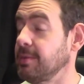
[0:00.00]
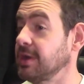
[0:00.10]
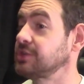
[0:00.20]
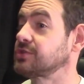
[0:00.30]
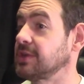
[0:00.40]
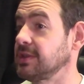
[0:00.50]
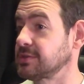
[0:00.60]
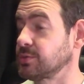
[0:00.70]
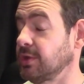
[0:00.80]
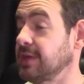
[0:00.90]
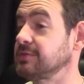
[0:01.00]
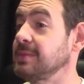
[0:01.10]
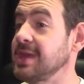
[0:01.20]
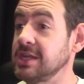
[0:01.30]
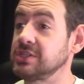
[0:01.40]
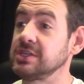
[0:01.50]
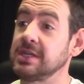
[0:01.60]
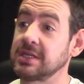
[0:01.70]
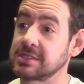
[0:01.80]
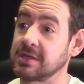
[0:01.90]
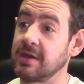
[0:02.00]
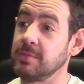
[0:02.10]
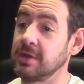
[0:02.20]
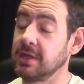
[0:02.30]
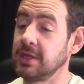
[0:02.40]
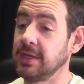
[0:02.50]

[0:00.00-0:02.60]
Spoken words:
my strengths, what gives me energy and excitement.